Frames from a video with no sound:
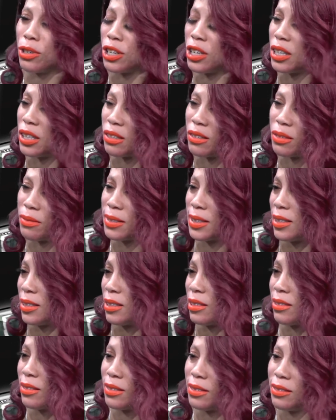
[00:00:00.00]
girl. I was a
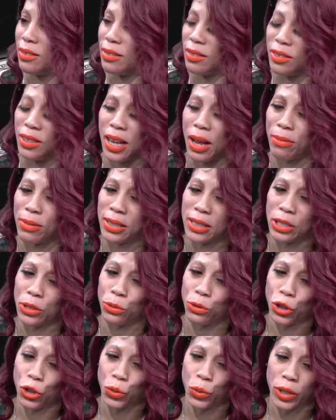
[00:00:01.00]

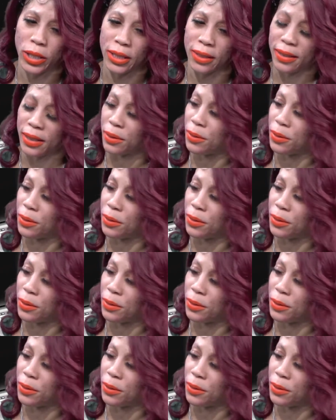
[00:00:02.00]
little shorty then.